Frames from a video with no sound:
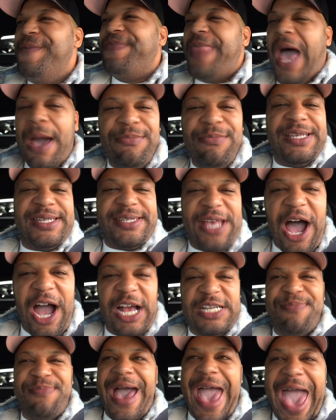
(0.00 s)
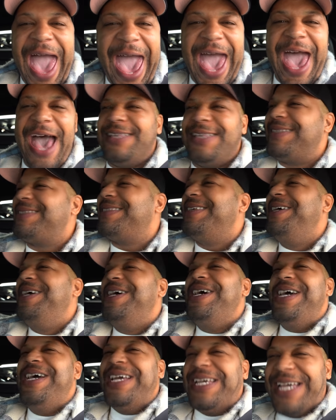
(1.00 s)
That massaged my ass.
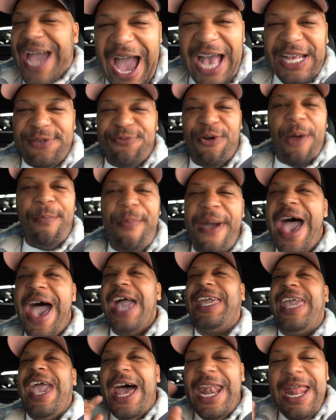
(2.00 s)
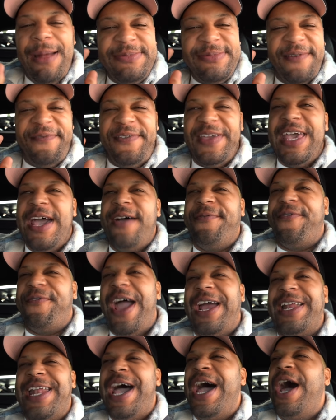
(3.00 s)
Guys, we're back, head up to VF
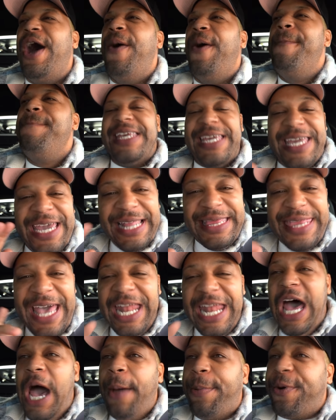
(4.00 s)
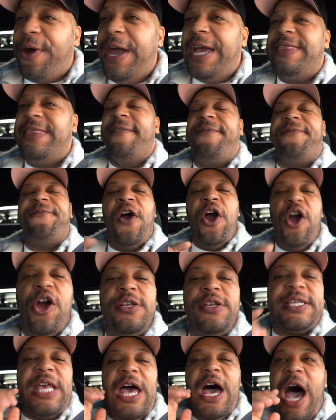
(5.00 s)
right now to get that upgrade, the
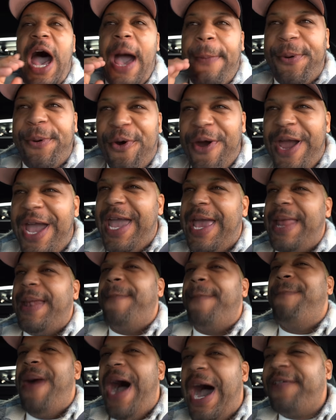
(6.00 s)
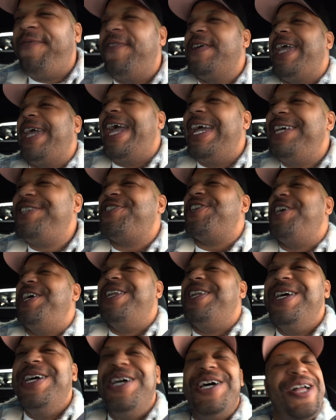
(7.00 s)
first upgrade modification
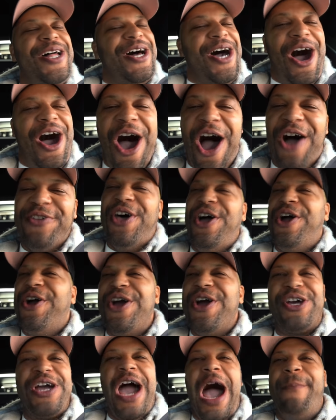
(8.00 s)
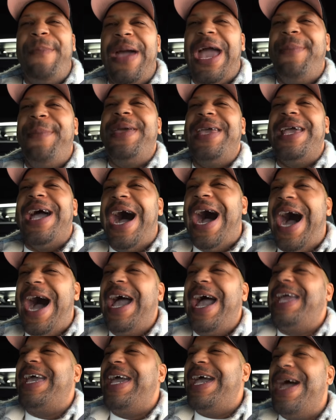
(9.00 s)
on the Huracan, baby.
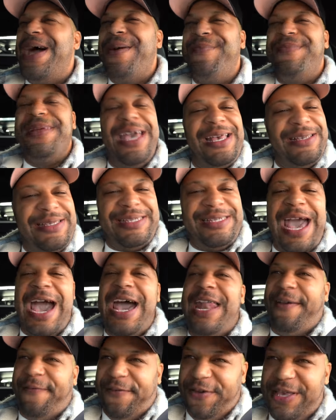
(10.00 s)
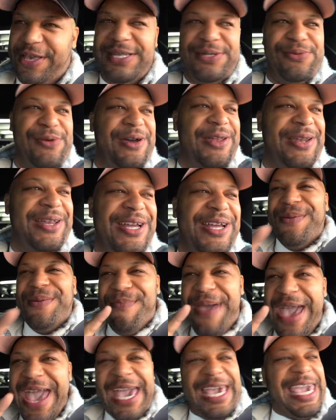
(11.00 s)
I am ecstatic for this one.
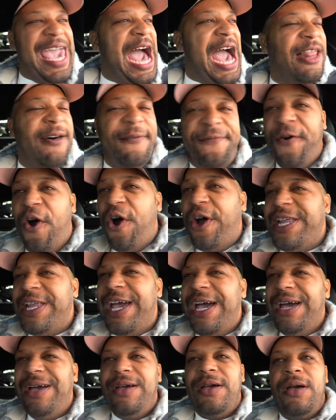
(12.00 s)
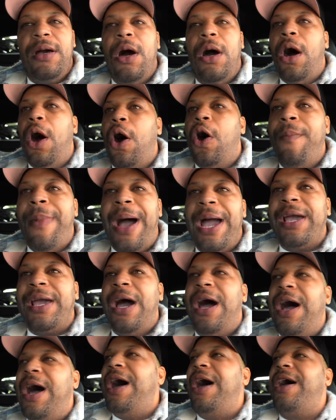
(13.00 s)
Man, California, oh my
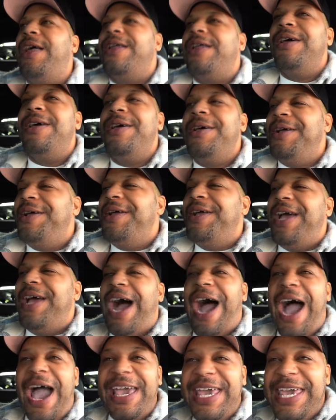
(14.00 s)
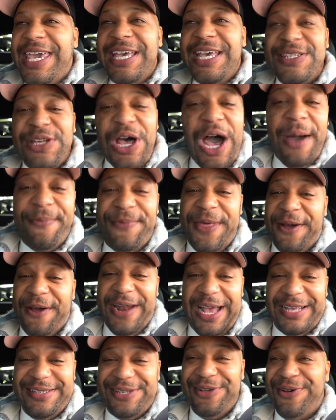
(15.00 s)
God. He's up there and
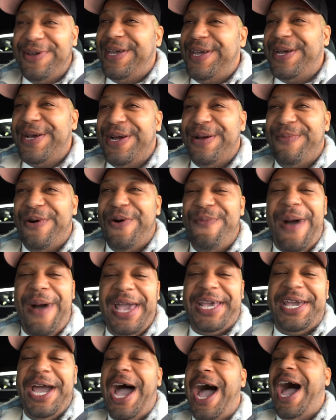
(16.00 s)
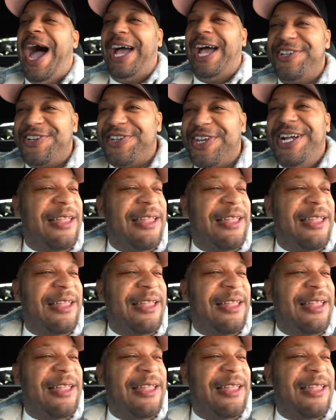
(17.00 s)
I still hear him, oh my gosh.